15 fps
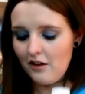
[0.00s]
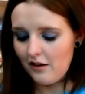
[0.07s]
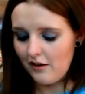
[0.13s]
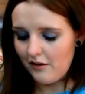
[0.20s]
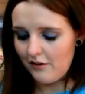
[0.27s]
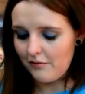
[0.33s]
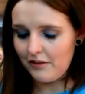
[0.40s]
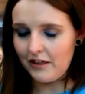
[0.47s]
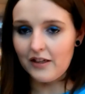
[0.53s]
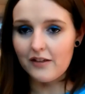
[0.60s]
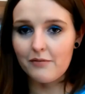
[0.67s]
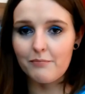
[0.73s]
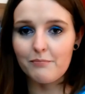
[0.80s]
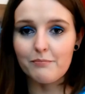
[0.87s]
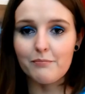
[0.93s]

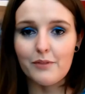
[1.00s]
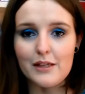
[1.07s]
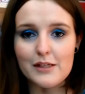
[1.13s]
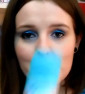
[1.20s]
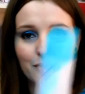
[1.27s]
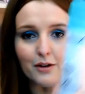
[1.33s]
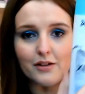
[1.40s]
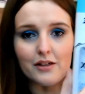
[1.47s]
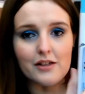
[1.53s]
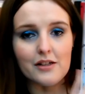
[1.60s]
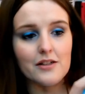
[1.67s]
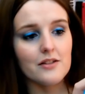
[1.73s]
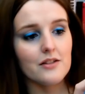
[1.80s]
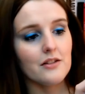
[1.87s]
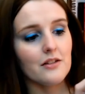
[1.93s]
like this one
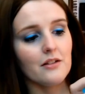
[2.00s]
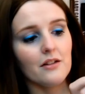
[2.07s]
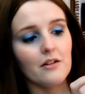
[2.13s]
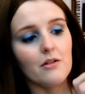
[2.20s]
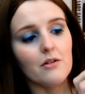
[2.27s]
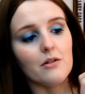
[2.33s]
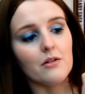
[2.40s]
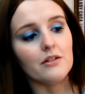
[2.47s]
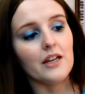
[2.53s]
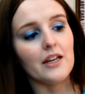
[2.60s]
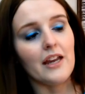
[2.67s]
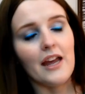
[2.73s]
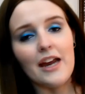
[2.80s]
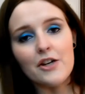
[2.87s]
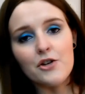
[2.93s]
is called
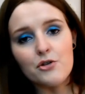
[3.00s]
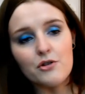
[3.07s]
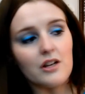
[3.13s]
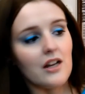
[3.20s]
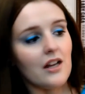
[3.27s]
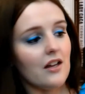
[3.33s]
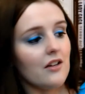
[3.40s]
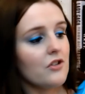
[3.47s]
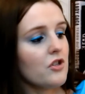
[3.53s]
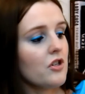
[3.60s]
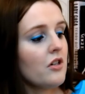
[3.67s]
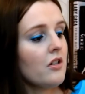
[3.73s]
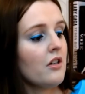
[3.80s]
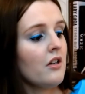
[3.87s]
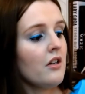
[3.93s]
like extra large